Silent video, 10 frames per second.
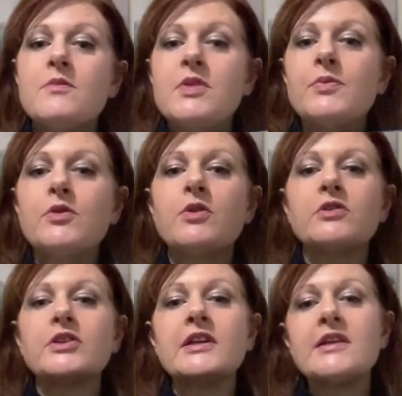people who are
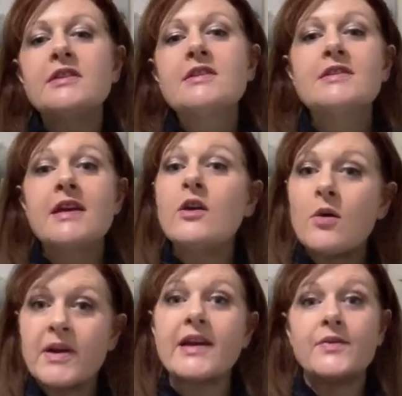looking at this saying, oh
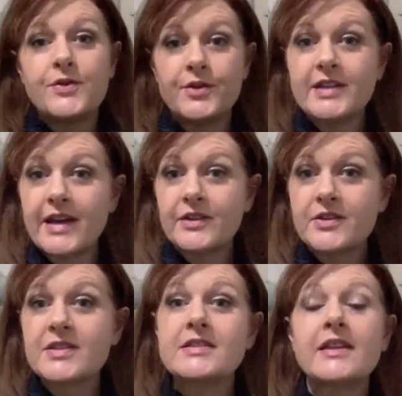my God,
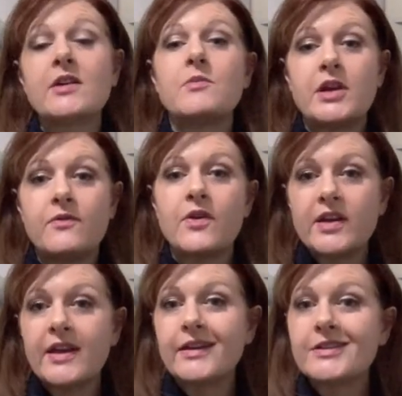$30, that's a lot of money for a
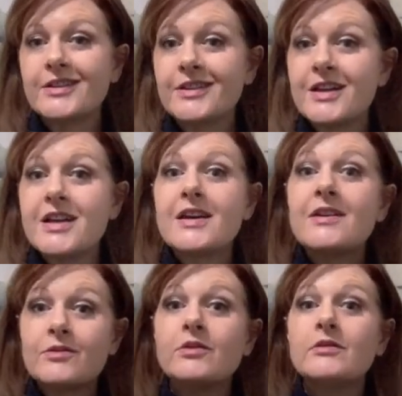calendar.
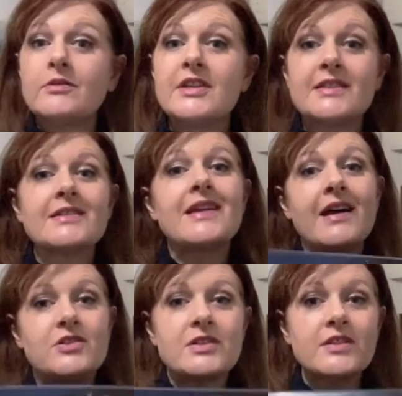This is
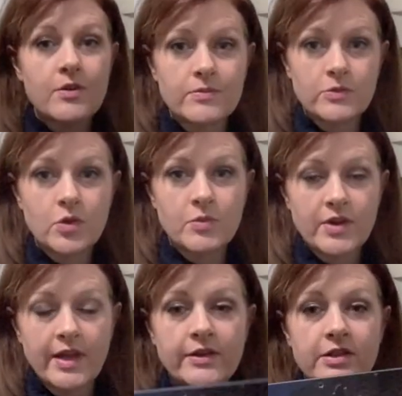not just a normal
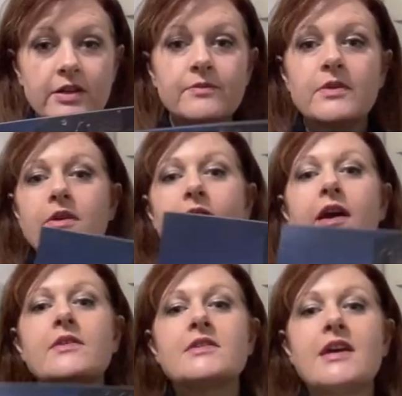calendar,
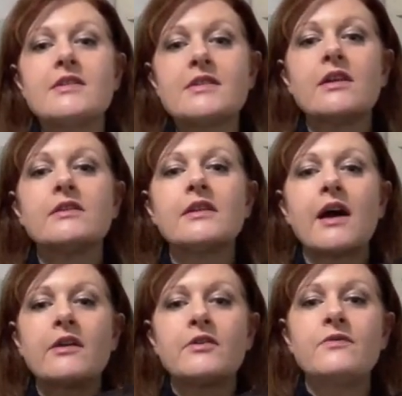okay? This has a
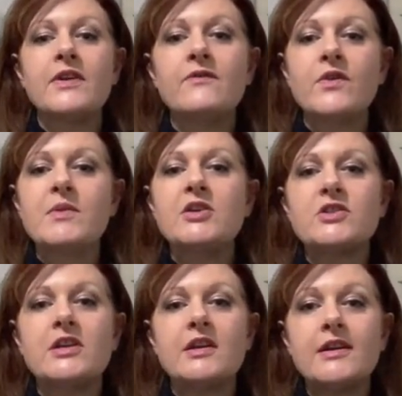lot of
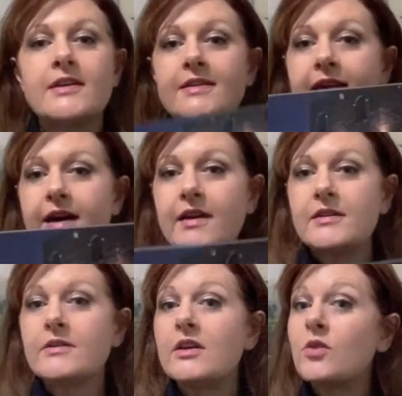information in it that
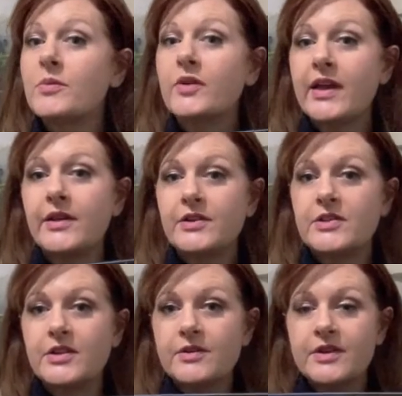a normal
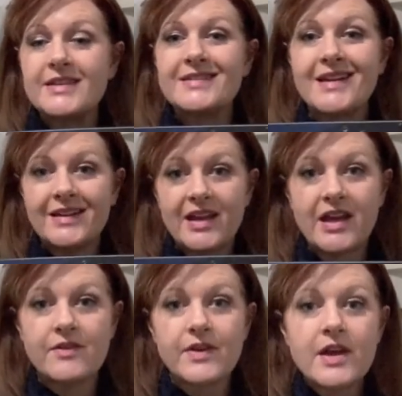calendar is not gonna have.